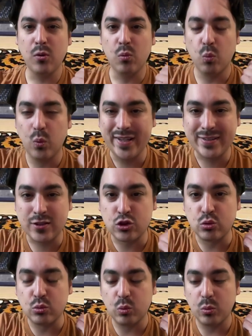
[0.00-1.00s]
width
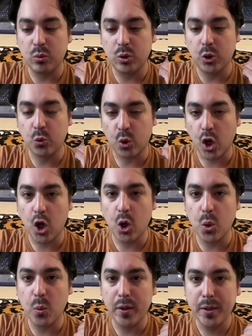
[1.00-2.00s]
to
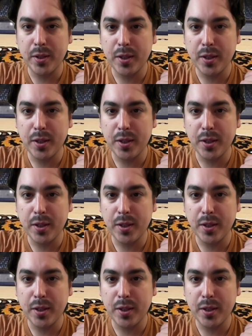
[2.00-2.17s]
grow